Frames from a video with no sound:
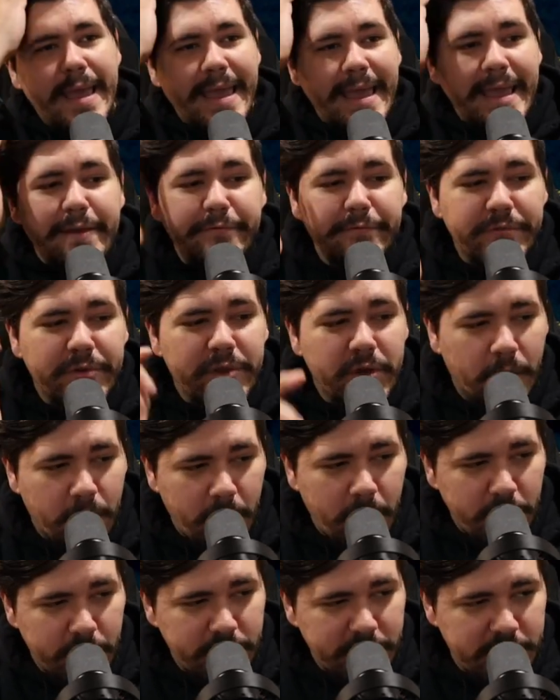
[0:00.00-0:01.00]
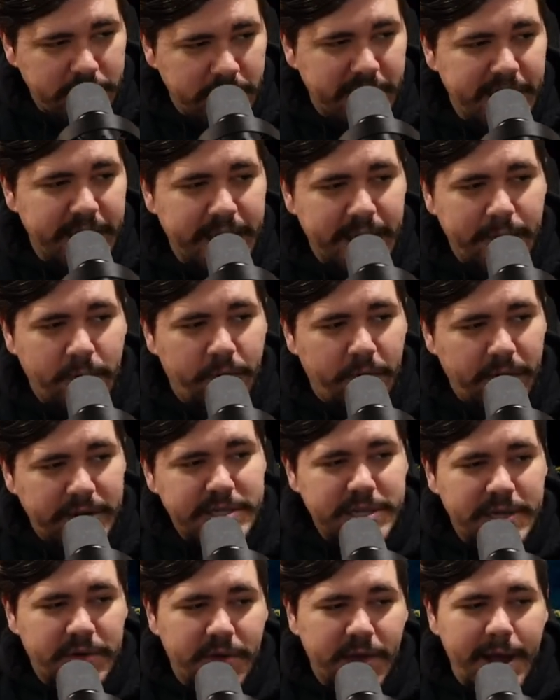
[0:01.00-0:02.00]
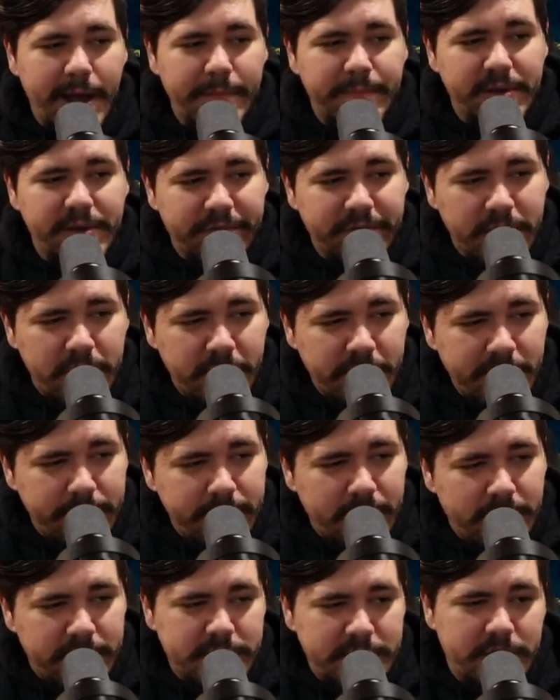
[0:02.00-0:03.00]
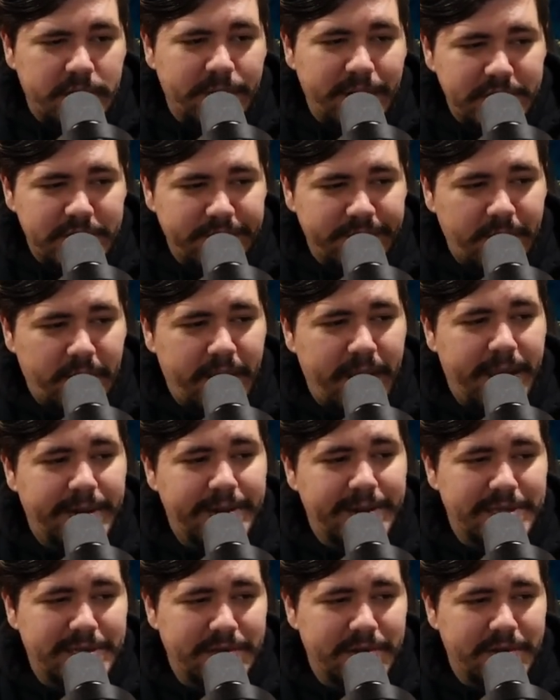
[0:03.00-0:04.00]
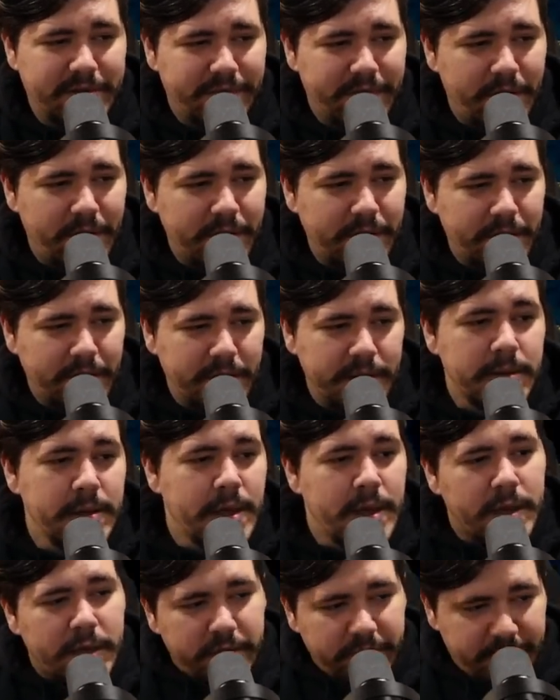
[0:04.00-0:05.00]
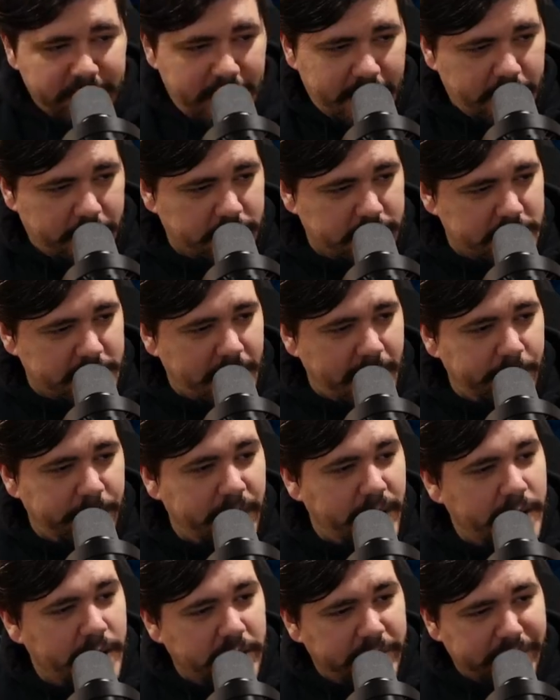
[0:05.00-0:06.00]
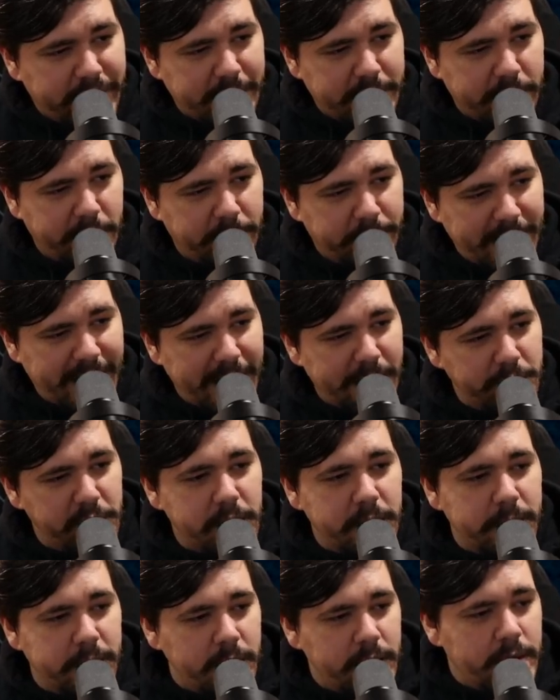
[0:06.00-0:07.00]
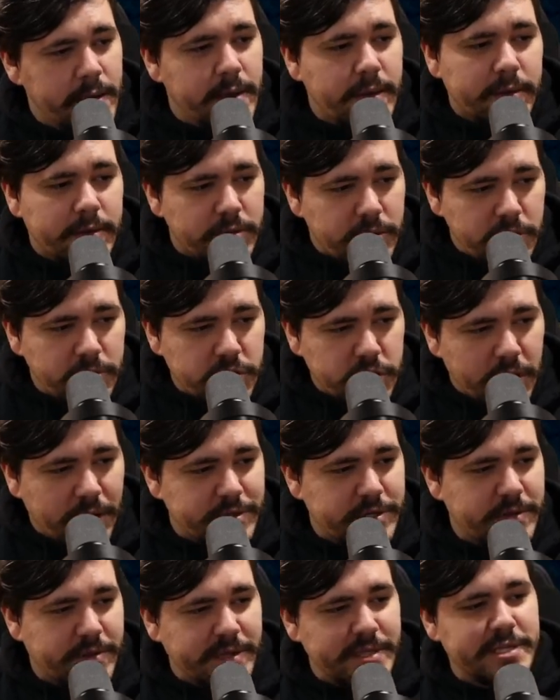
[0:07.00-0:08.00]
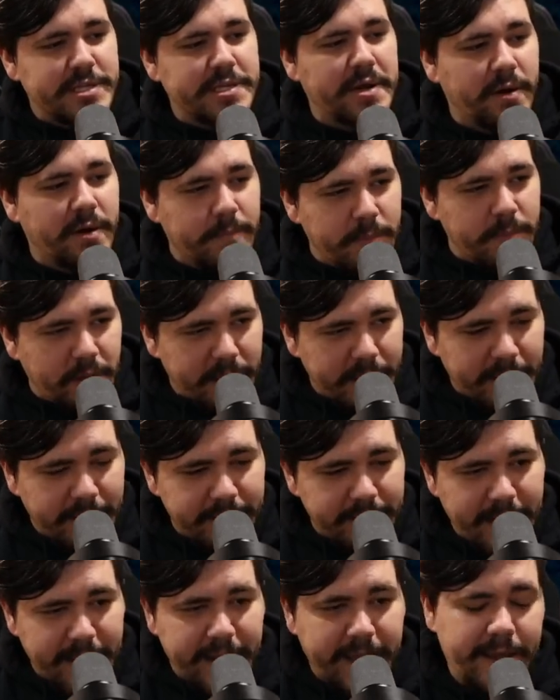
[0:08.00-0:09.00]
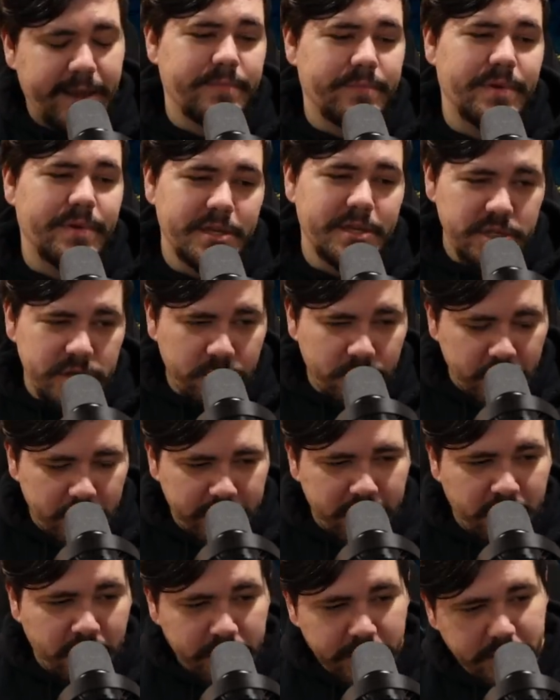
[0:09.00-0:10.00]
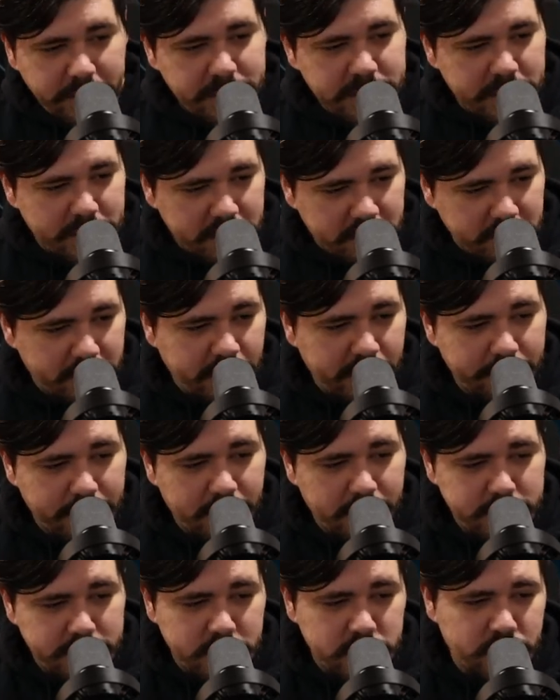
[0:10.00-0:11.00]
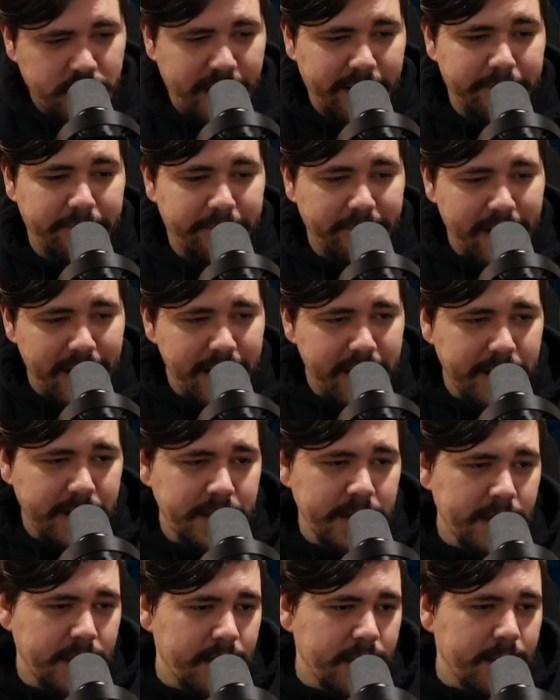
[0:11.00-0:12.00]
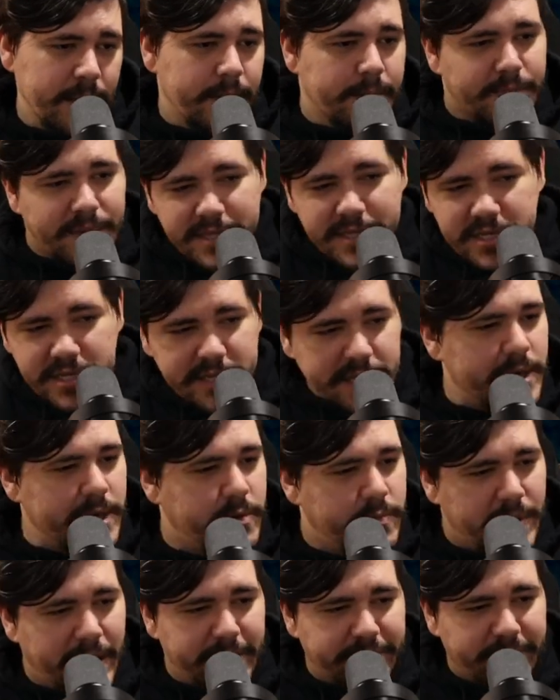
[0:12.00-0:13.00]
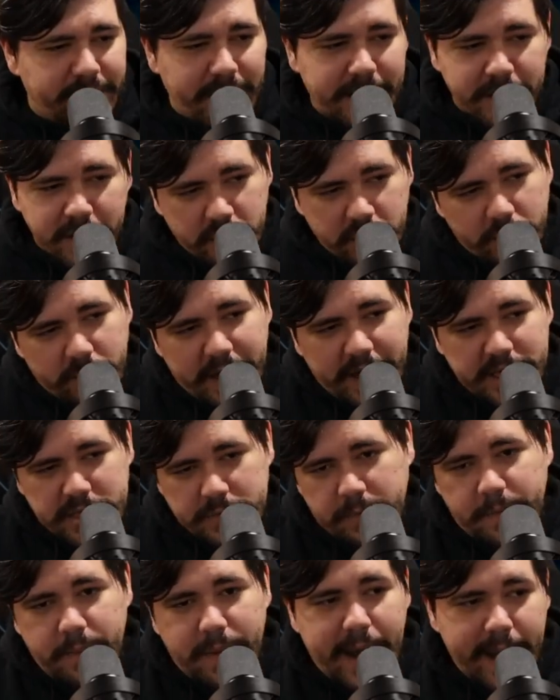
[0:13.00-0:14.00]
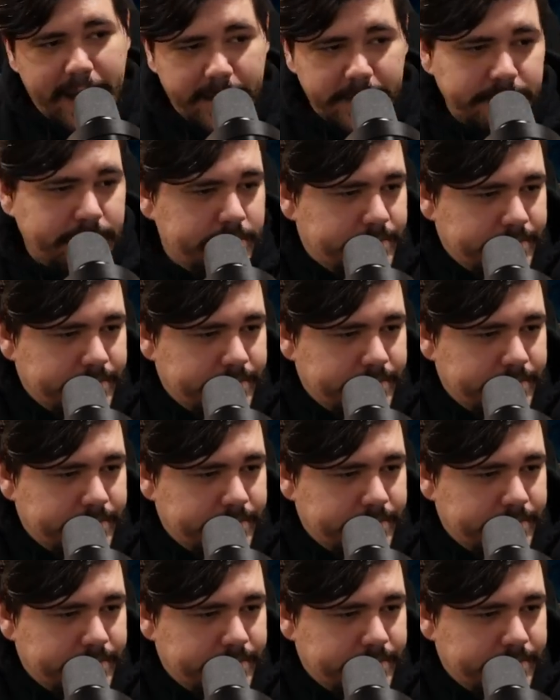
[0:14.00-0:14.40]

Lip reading: If you're only looking at one single copy of Cookie Malls and the rest of your hand doesn't look very good, you've got no top end, you've got no power, you should also consider mulliganing that hand because you're really only using the Cookie Malls to try and find pieces that you might find otherwise by